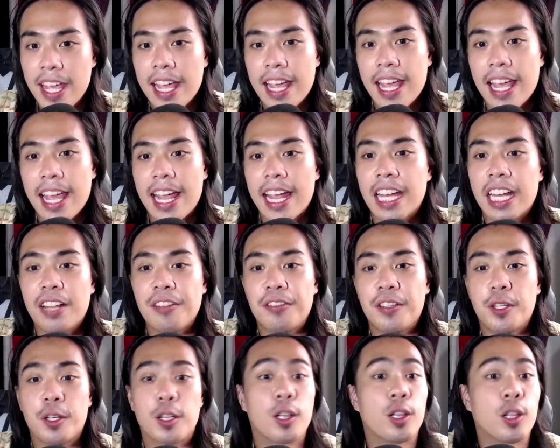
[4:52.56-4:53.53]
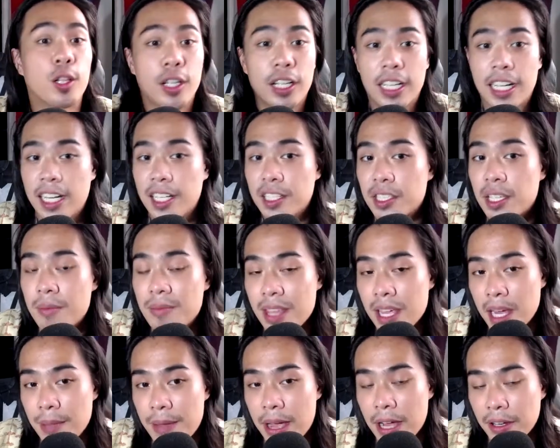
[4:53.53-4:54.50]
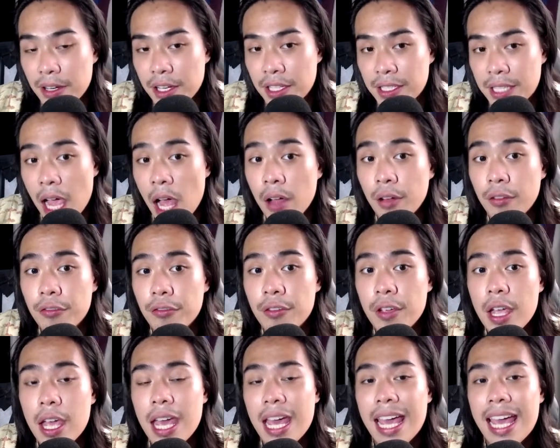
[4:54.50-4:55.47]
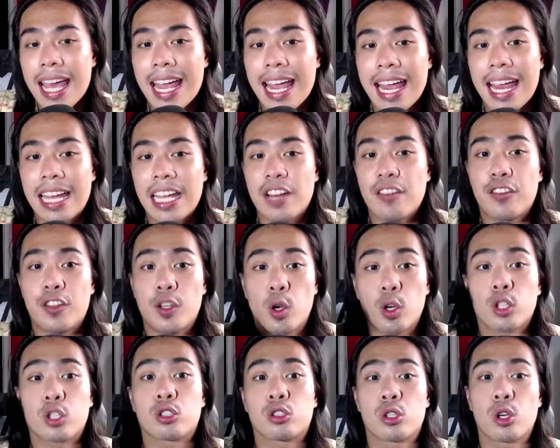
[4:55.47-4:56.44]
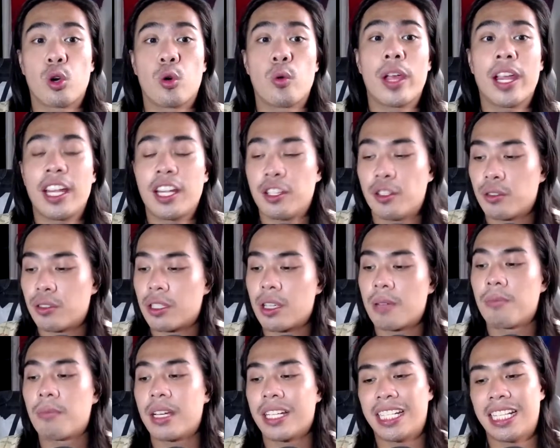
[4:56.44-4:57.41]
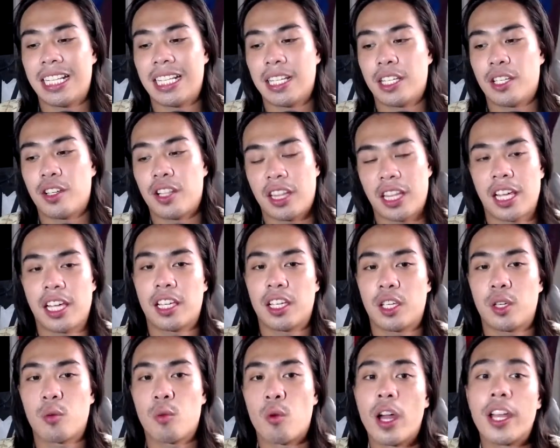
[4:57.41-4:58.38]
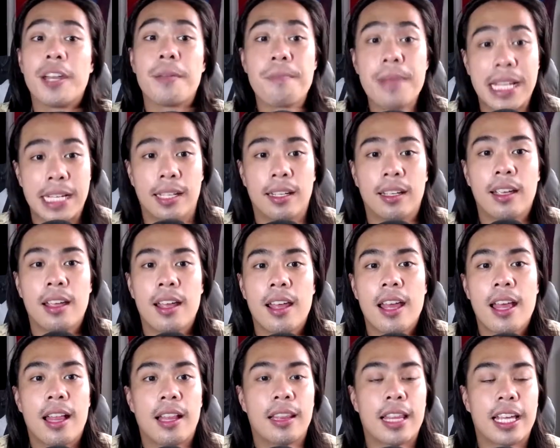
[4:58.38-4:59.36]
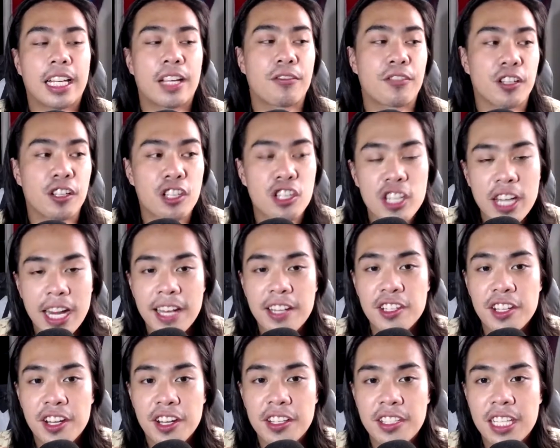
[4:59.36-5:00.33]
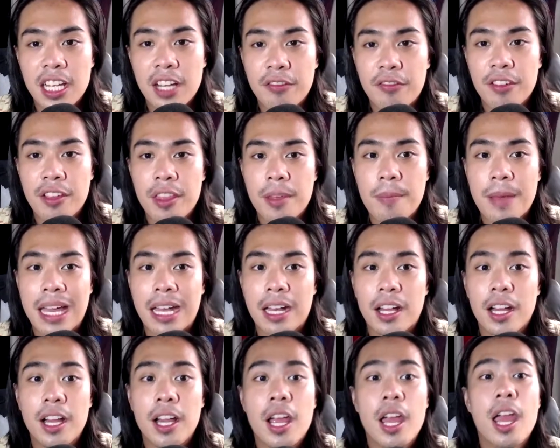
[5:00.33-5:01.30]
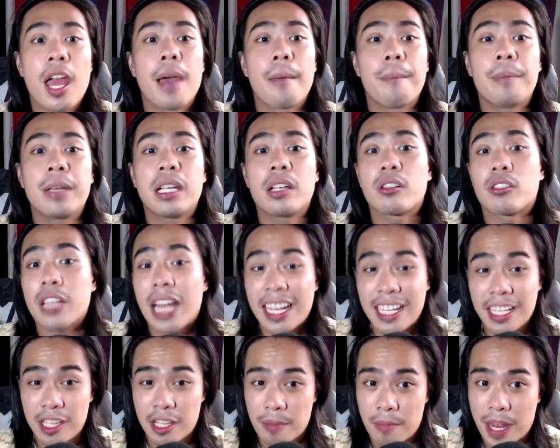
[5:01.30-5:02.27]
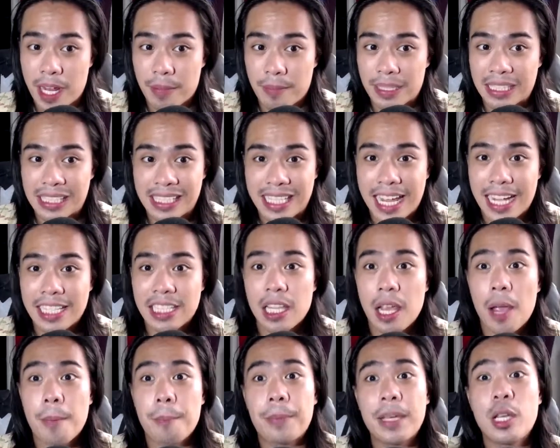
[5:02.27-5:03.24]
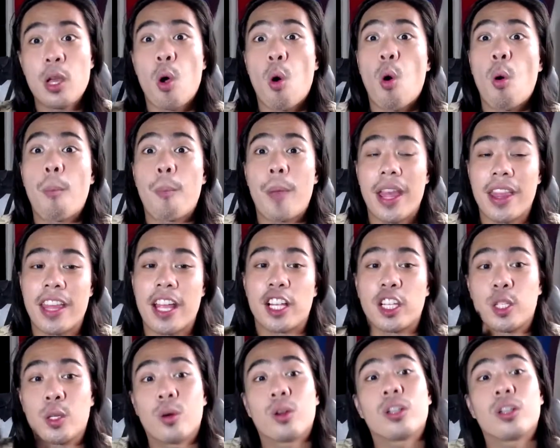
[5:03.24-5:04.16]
and if you're learning something about yourself and if you're growing into somebody you think you want to be. Like if you're changing yourself for the better, be ready to make mistakes. Be open that you're